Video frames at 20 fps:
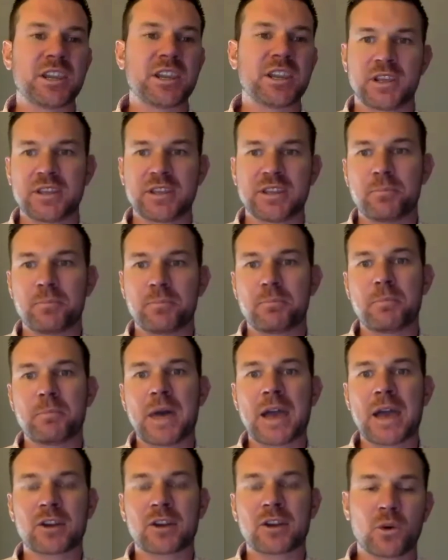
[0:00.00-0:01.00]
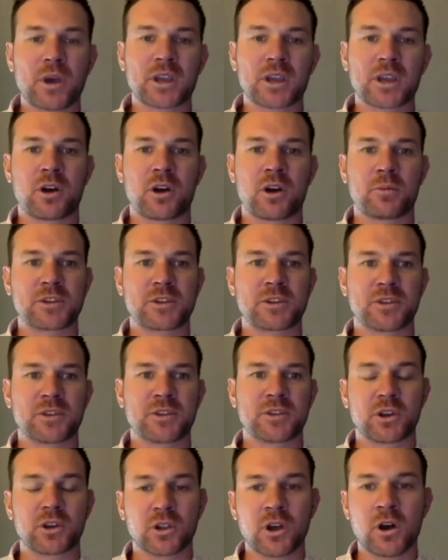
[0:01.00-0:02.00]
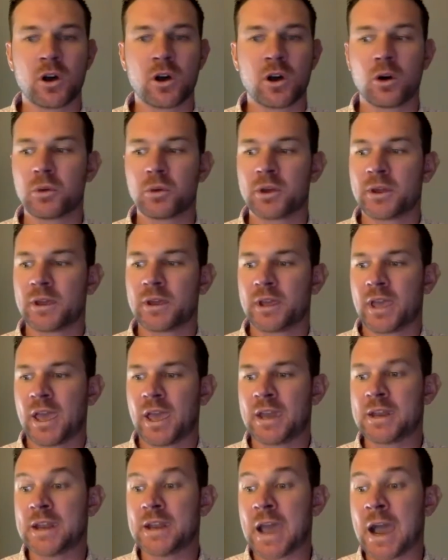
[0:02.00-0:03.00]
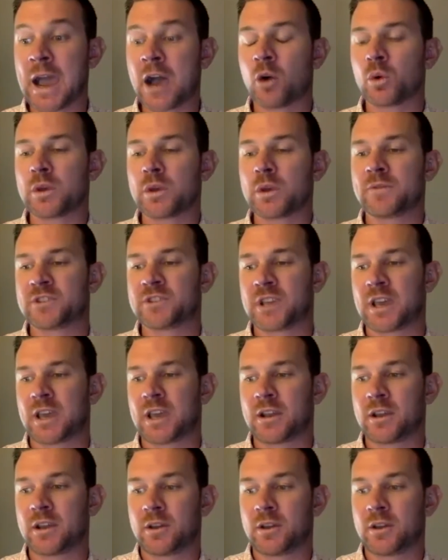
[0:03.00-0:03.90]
in the macroeconomics of the globe. And now we've said